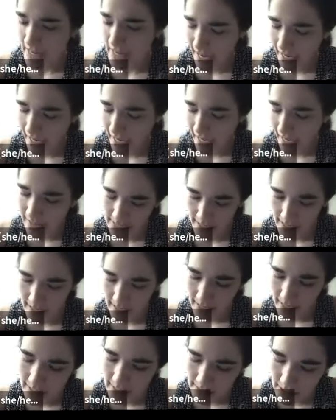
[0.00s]
The next
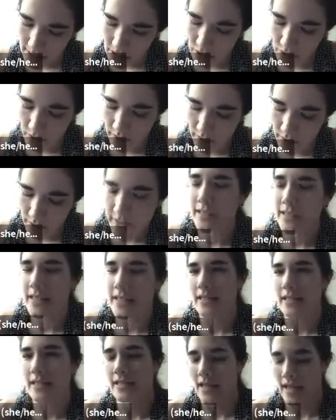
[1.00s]
thing is that you can
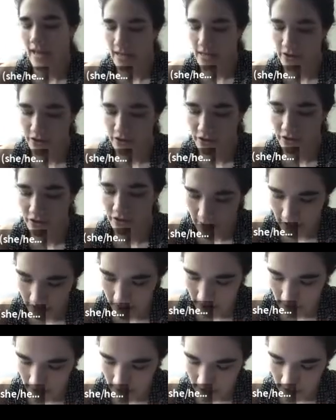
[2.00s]
see that the n
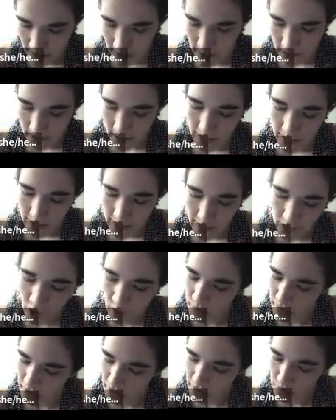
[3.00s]
trace is
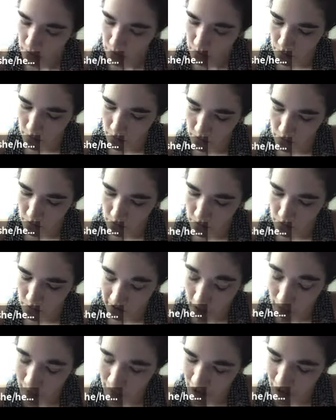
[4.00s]

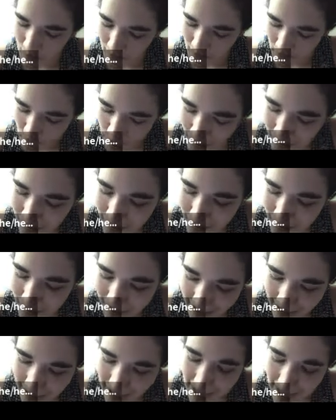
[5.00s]
homotopy
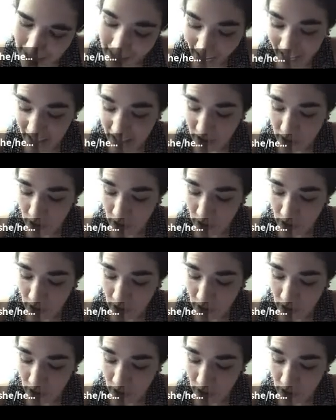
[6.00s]
equivalent to